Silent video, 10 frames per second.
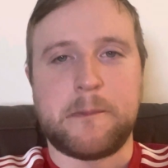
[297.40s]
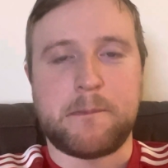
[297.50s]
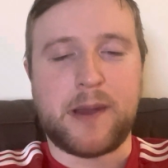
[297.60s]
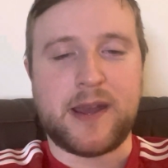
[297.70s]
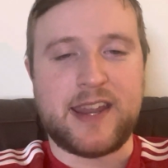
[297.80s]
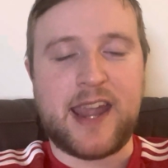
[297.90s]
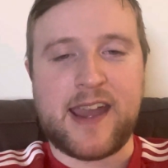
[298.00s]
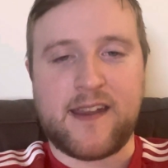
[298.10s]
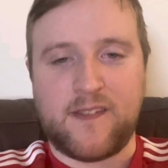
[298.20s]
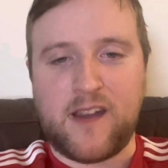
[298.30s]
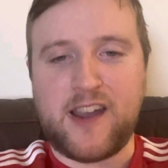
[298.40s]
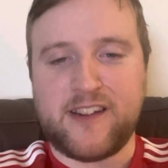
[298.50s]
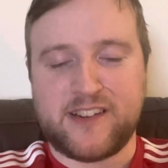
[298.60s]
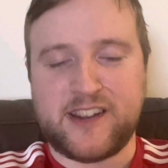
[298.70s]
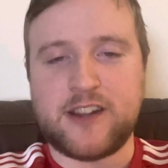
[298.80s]
But yeah,
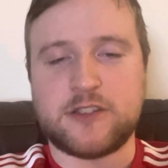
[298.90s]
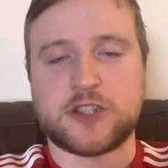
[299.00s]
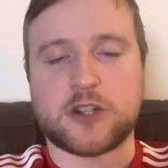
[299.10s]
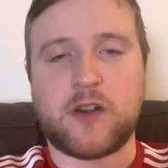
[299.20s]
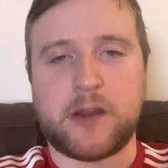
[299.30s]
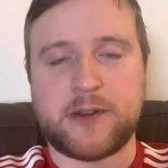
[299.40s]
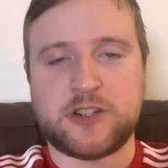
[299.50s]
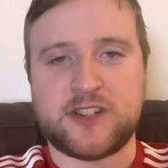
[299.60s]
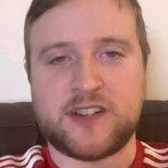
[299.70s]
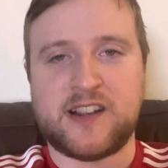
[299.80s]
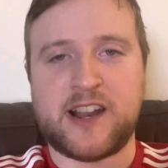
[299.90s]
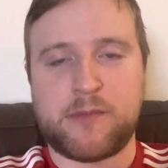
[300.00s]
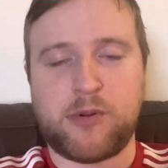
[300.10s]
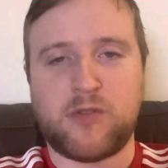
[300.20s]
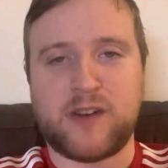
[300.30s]
I'm huge subscribers of
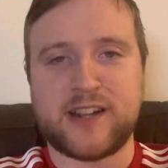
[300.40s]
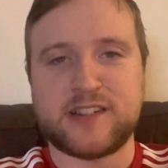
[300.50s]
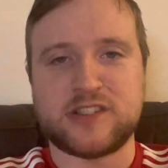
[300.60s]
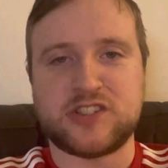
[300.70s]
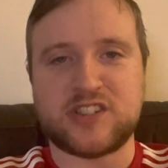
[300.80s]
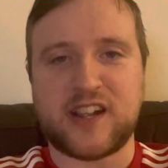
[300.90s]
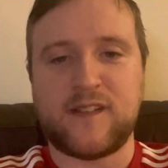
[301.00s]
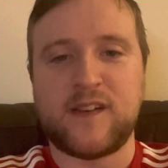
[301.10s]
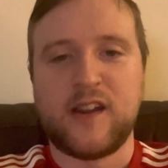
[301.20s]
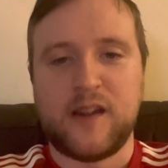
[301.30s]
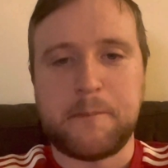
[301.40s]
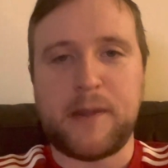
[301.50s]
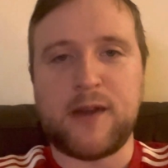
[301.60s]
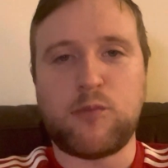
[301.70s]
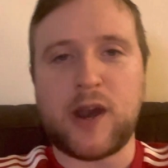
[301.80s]
Liverpool fans, so
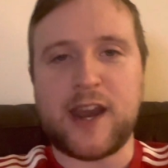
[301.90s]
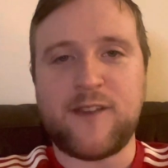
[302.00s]
be really,